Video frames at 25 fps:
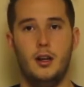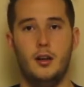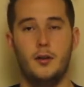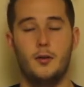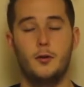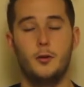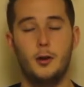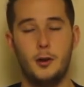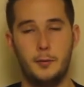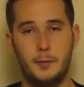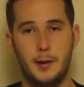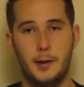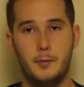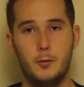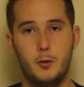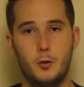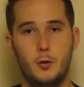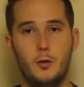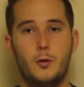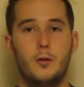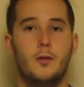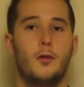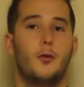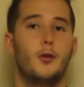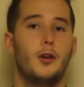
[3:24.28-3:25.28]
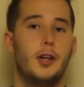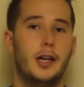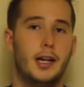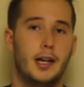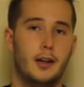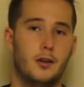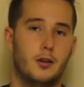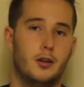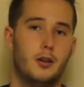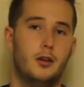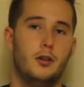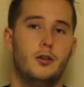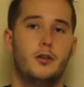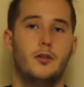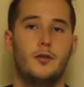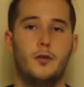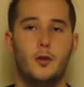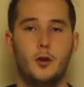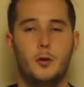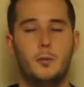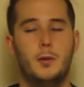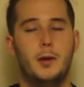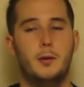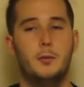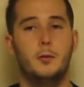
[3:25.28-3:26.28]
3 people, 3 heroes,
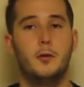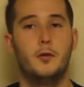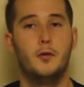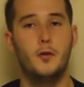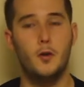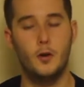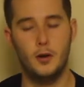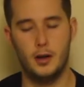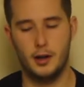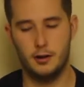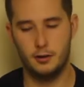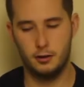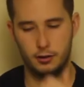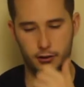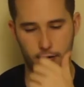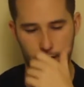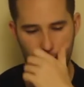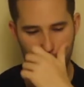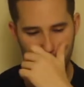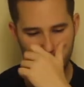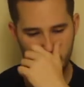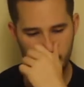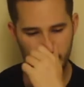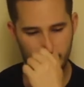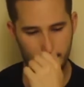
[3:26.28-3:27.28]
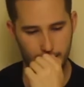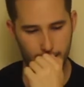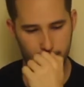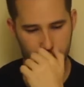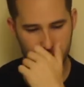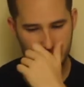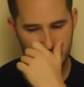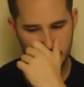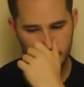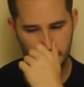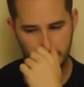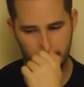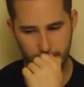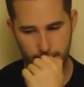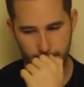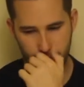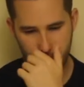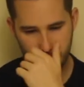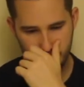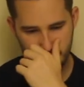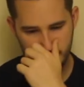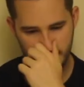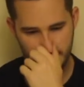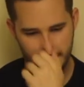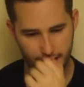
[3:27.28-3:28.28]
4 people, 4 heroes, etc.
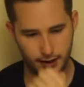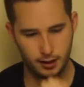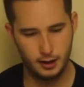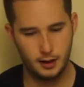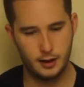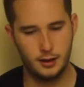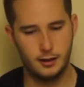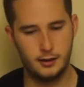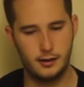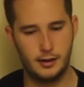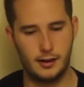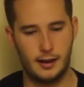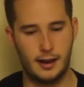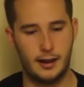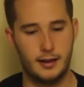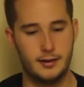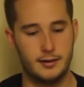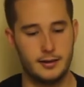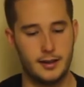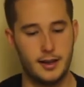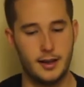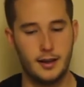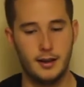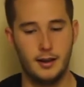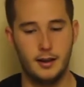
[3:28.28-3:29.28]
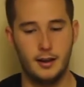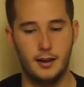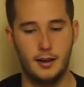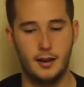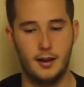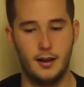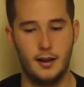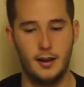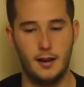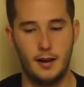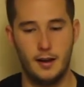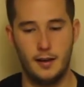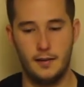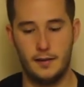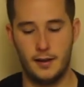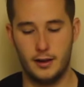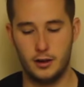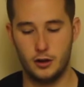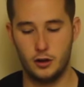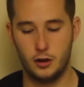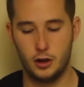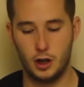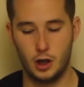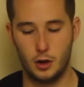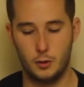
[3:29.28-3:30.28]
So that is that. And then
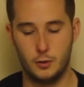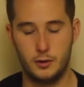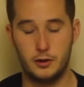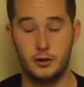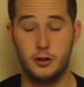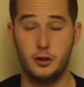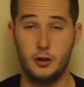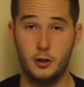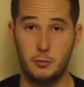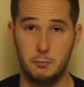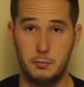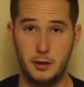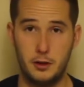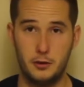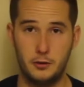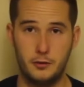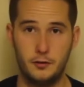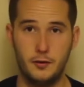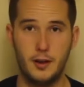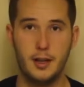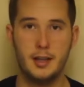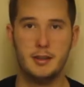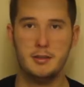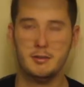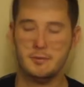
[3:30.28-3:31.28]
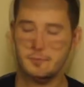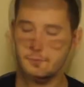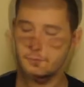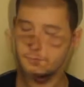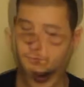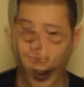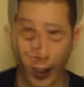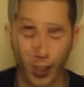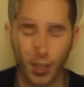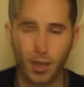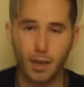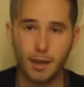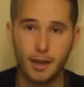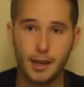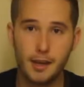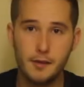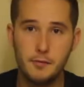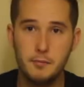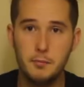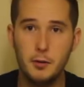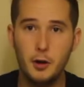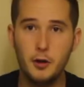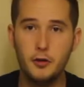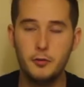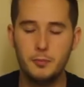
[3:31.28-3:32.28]
you go into your build phase. Give
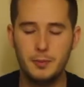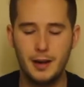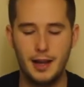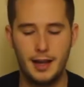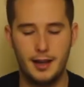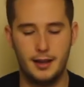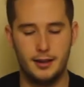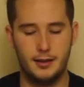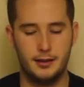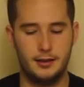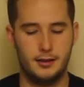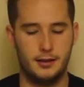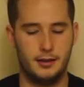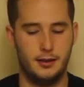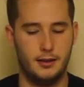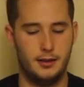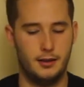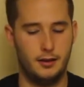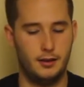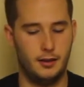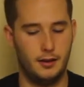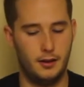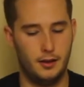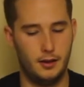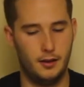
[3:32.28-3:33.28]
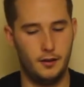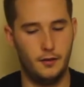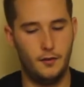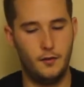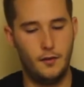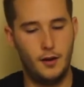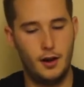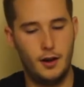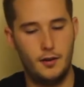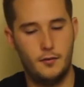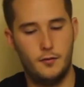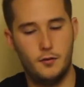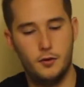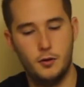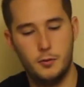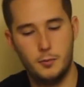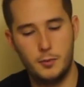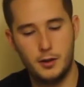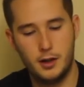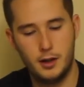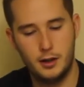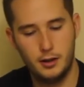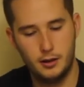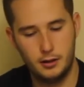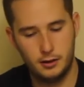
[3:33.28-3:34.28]
both players 5 rune
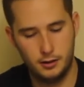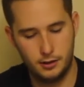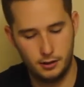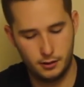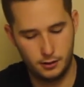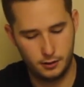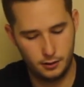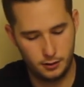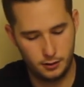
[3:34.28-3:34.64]
cards.